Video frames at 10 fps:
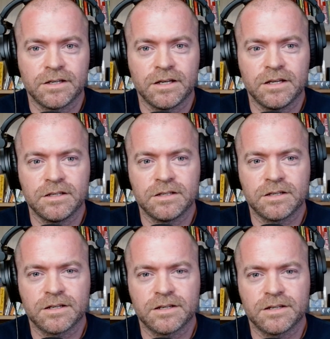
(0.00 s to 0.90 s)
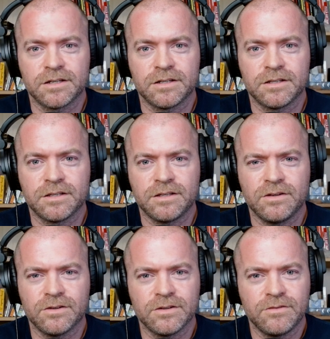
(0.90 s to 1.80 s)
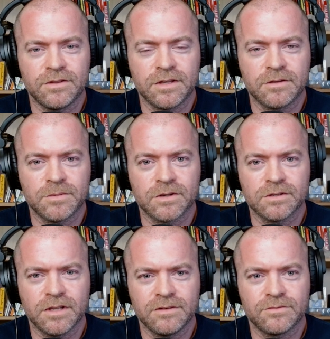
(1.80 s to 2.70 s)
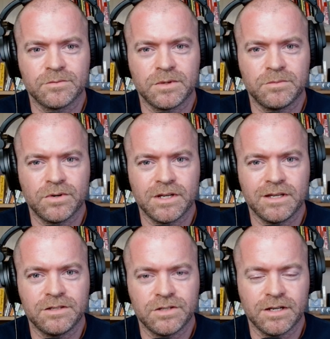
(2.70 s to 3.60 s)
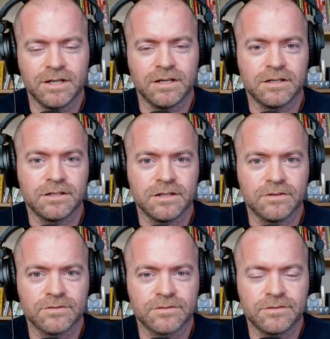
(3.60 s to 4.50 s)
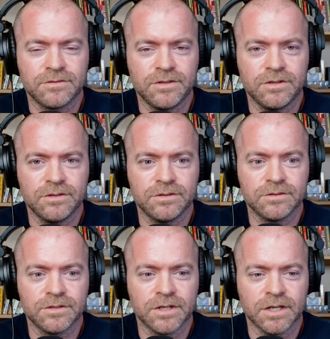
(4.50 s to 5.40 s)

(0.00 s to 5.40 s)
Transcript: And, you know, if you think about it, life would be pretty shitty if you